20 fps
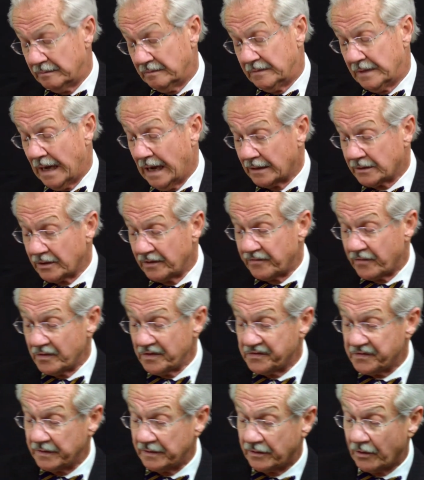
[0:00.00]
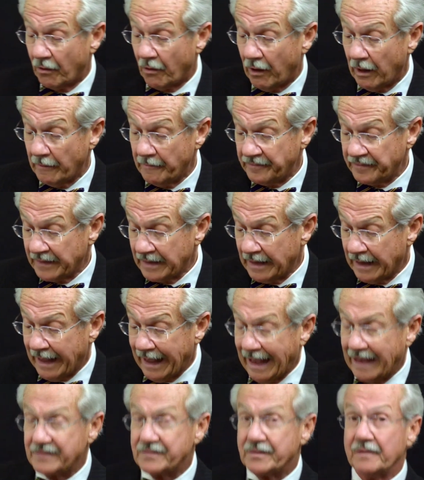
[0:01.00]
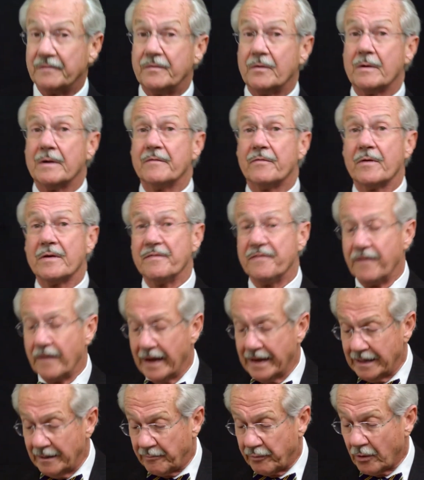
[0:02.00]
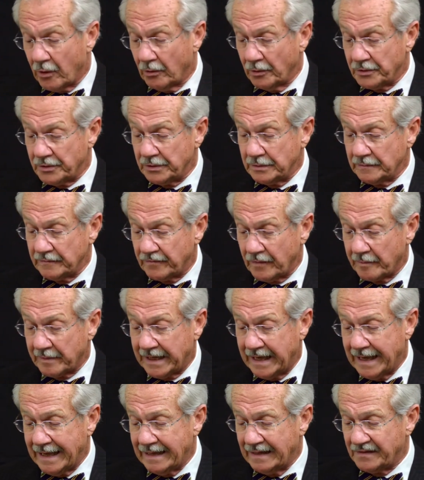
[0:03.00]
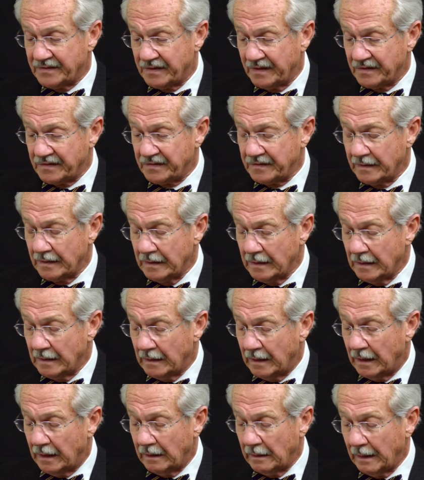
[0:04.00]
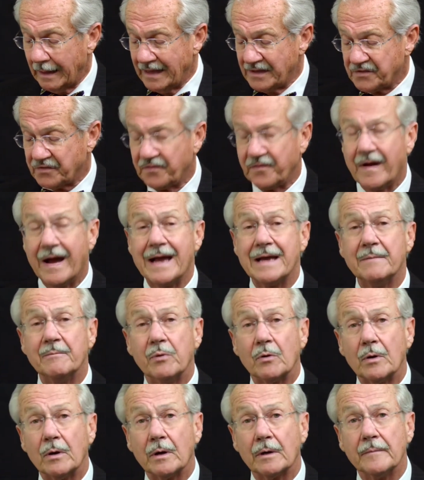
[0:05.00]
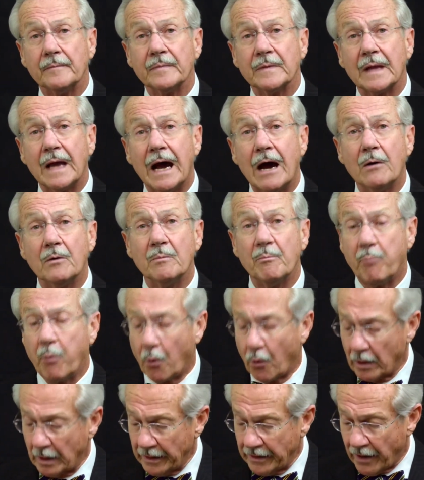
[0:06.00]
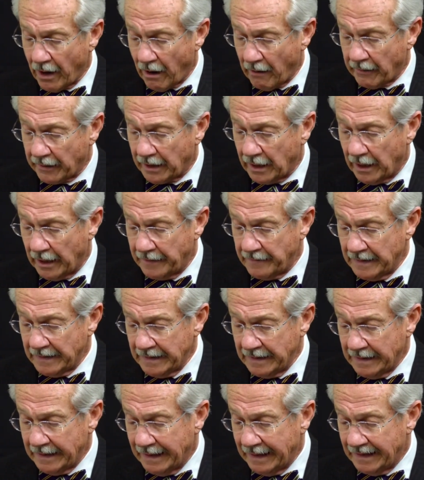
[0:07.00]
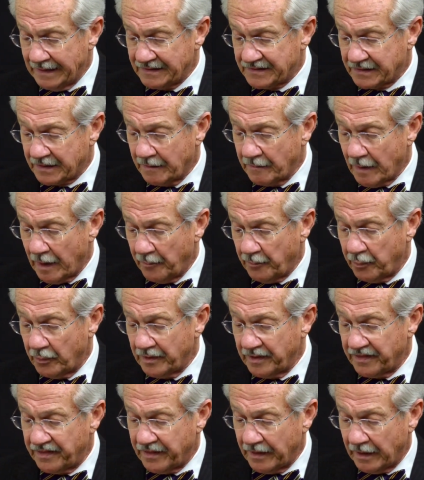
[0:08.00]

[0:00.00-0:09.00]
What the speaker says: Dr. Versendahl has a very, very fine approach from Kansas. Les Feinberg out in Portland, Oregon, has come up with